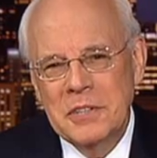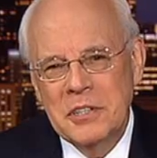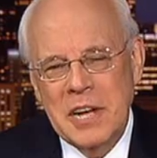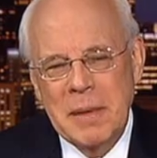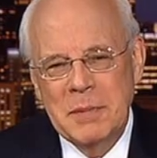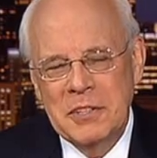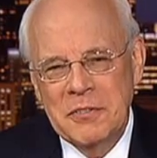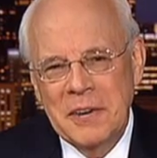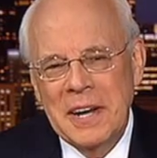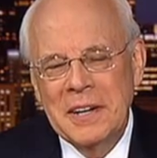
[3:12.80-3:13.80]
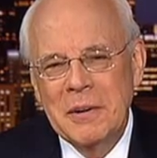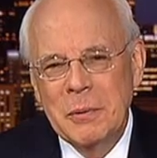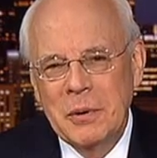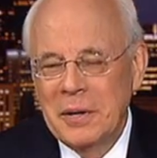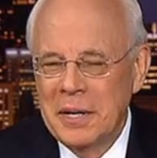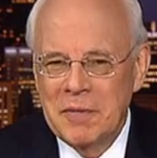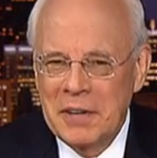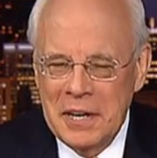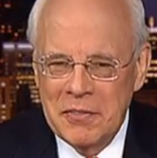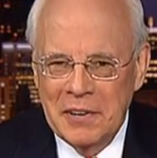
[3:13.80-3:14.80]
to Chapman's friend, we're in
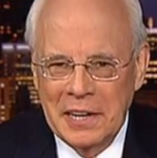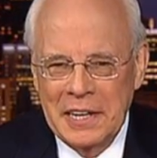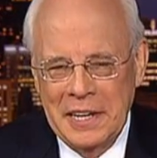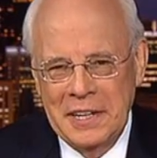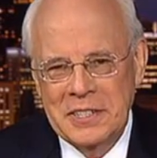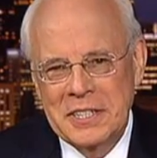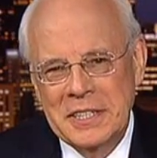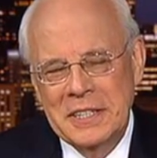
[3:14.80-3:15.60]
very different leagues.